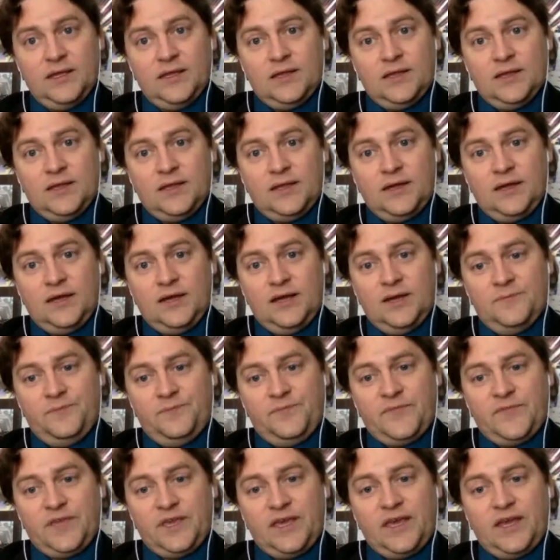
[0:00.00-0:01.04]

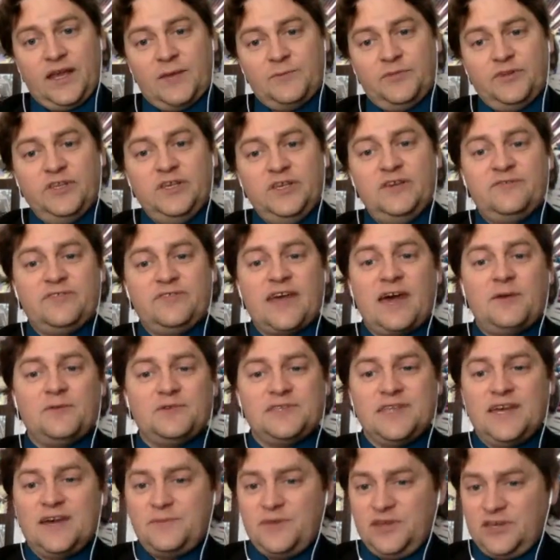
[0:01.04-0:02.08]
And I believe that was
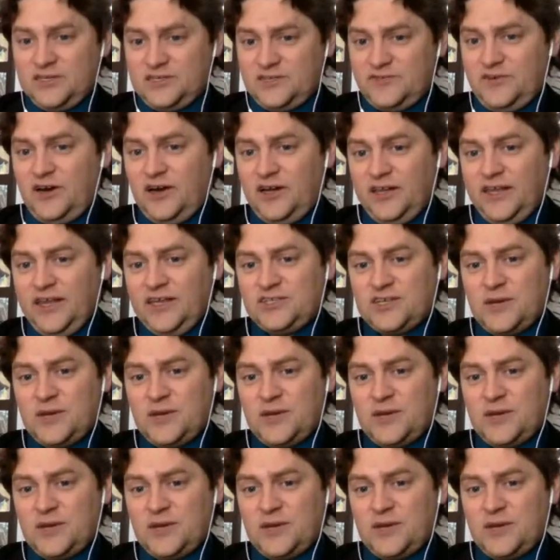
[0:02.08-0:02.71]
not because of Hall H.